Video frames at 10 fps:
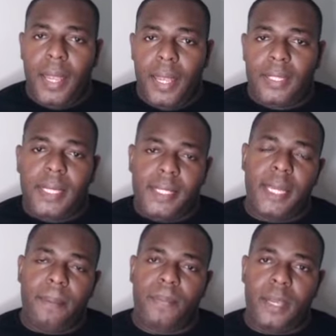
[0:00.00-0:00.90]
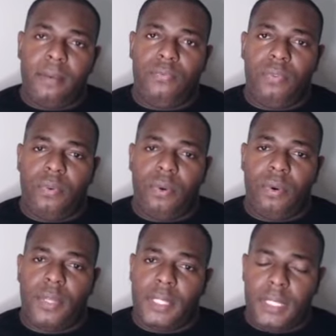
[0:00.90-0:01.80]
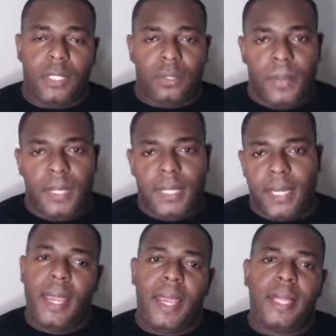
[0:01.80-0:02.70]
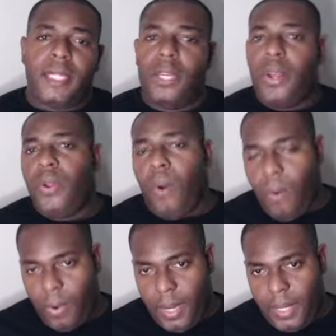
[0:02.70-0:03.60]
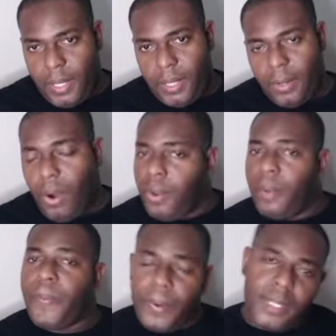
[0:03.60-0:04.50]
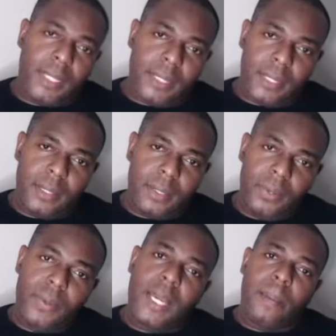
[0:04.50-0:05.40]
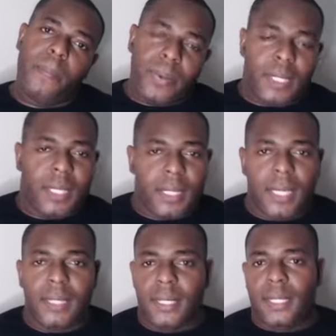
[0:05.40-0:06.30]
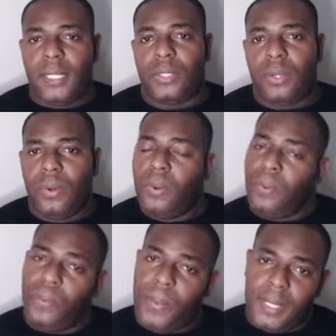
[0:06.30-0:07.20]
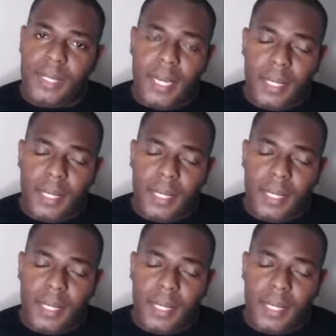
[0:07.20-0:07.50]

It's the same thing for digital real estate. It's either you own it or you purchase it. You can purchase a digital real estate.